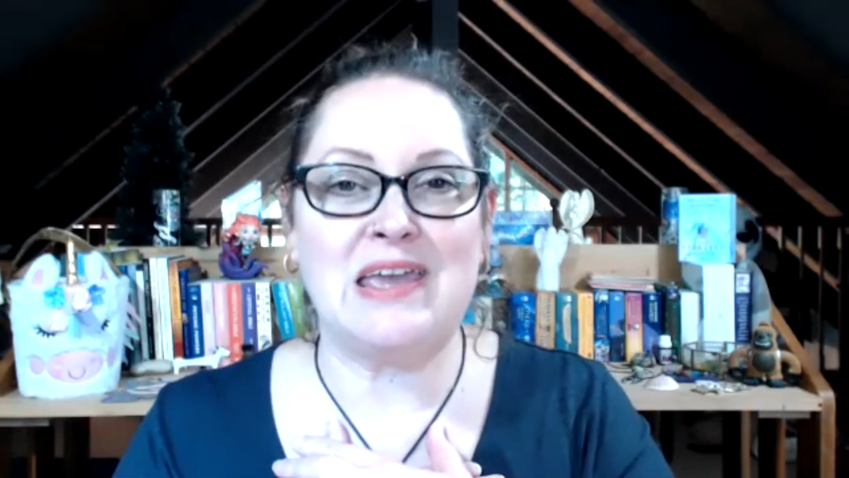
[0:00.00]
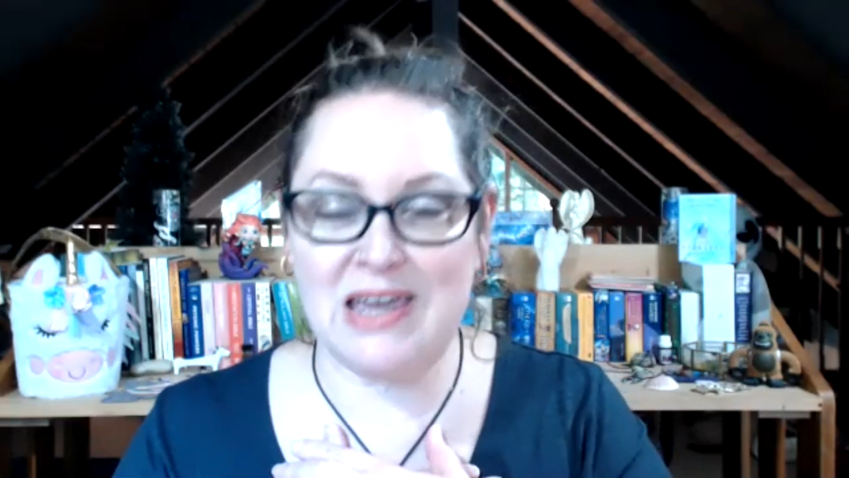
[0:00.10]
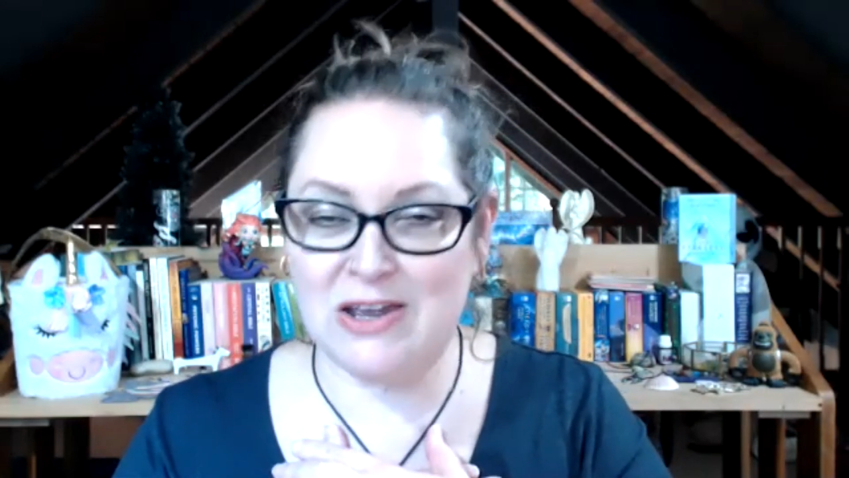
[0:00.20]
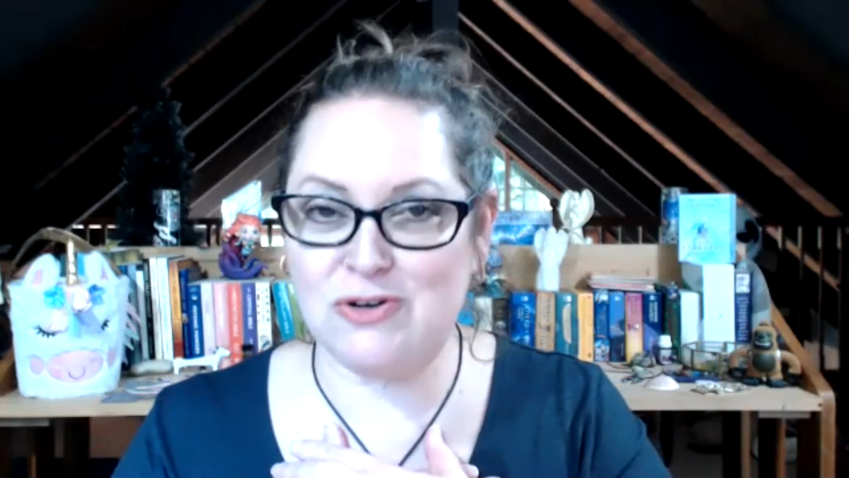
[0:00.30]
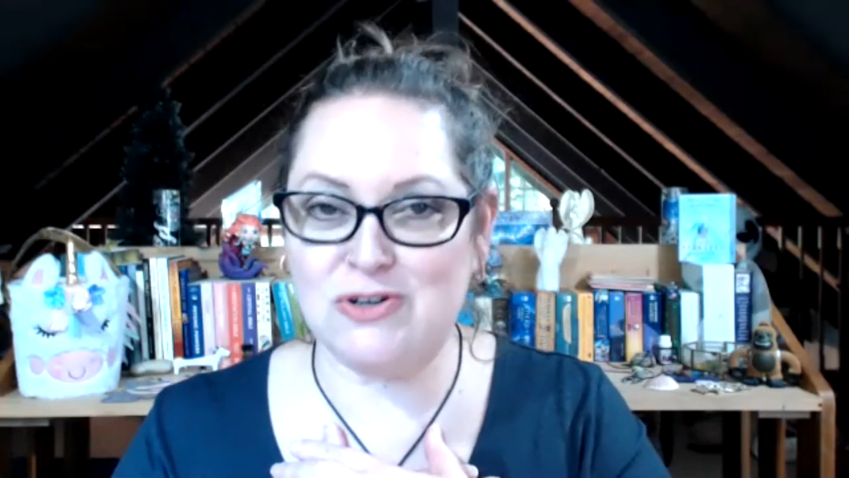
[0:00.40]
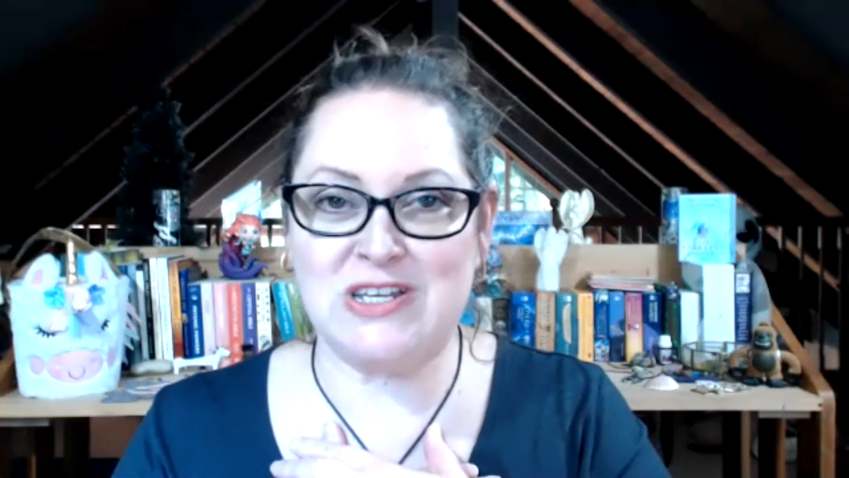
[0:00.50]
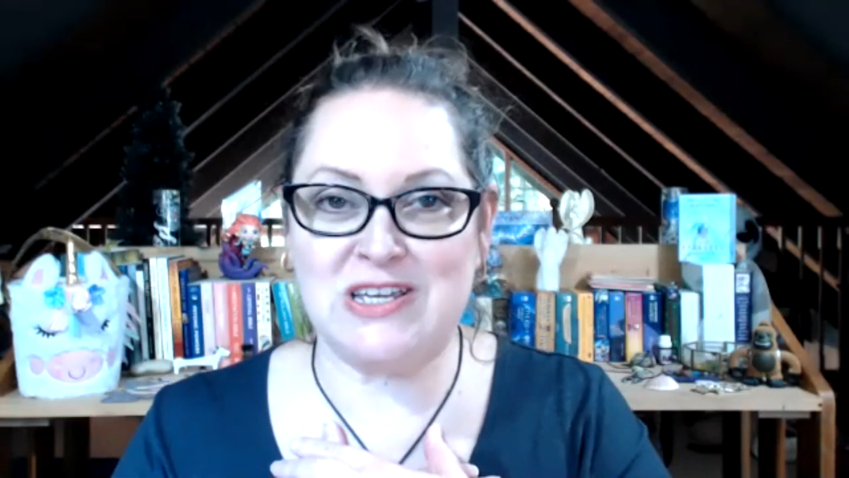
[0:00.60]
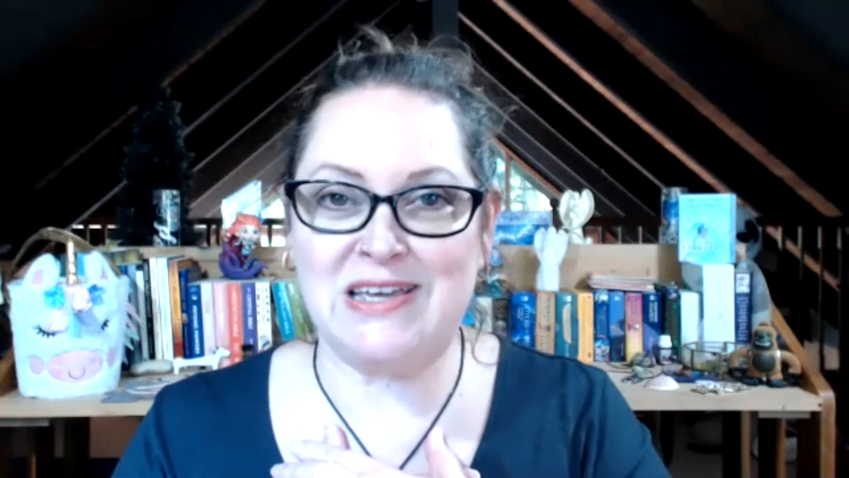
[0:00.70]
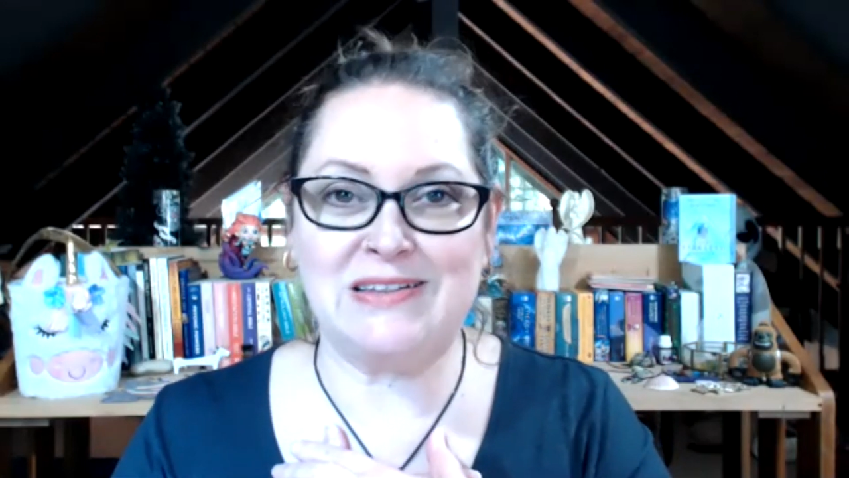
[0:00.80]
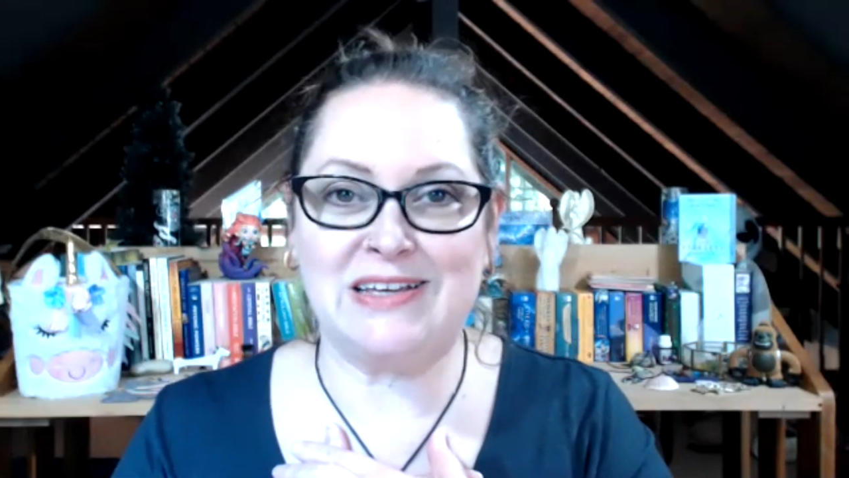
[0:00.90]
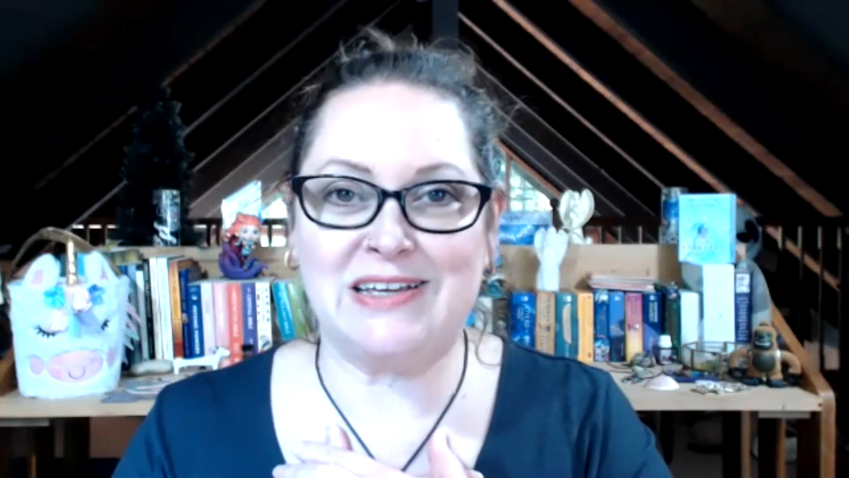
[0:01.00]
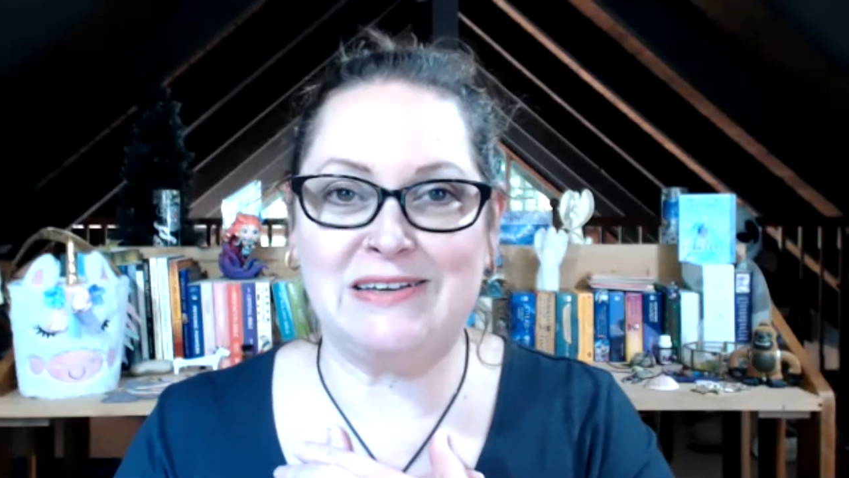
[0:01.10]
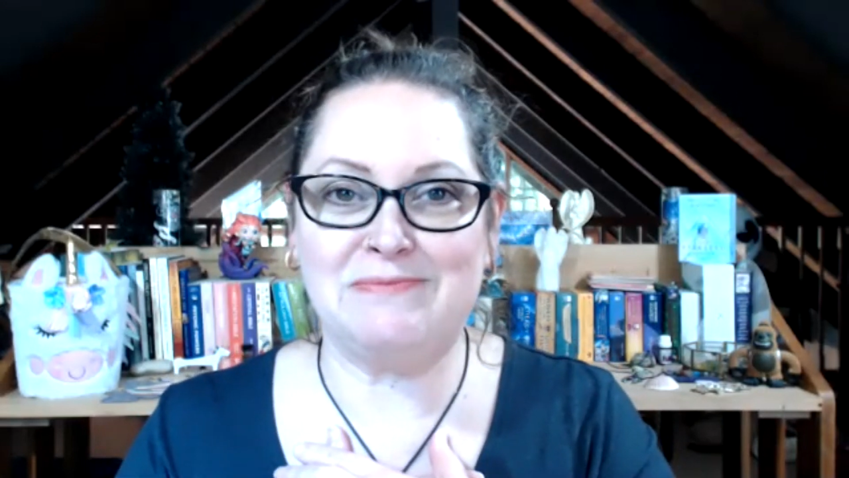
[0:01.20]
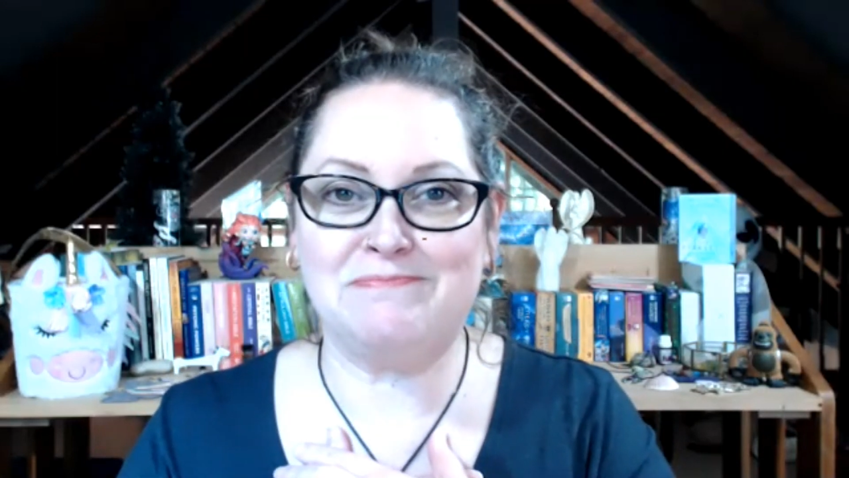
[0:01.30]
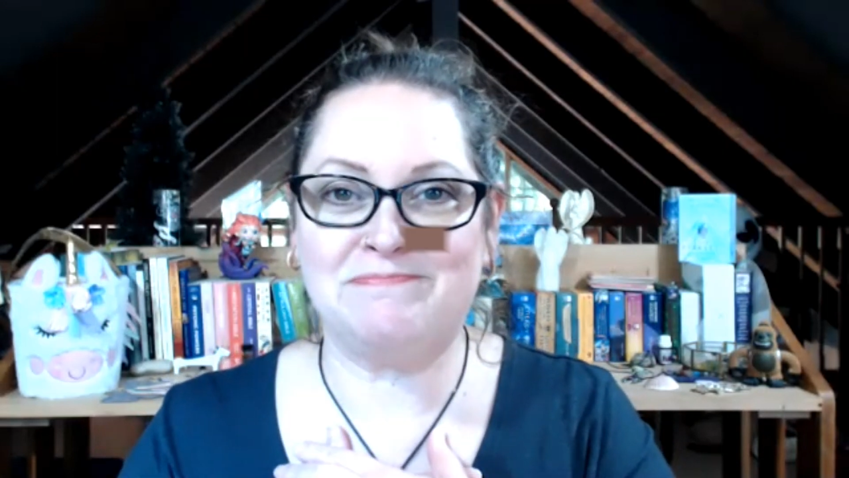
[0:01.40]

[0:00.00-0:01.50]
energy healing.